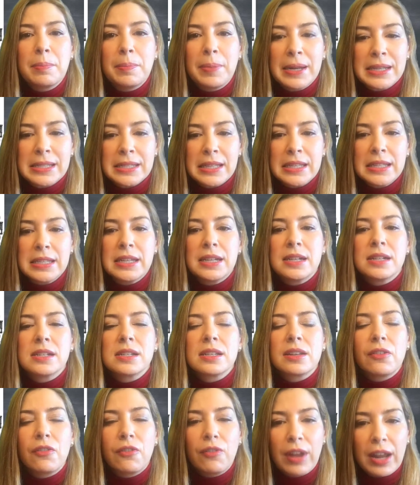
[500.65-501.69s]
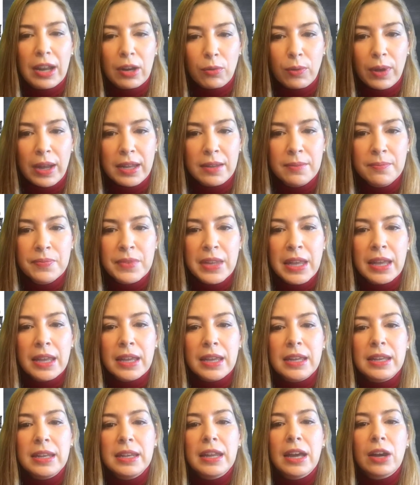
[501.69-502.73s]
passengers railway
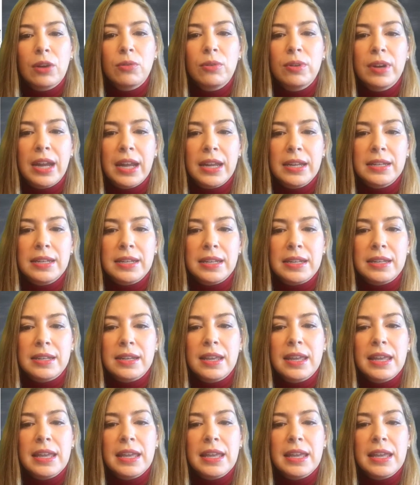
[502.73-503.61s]
inaugurated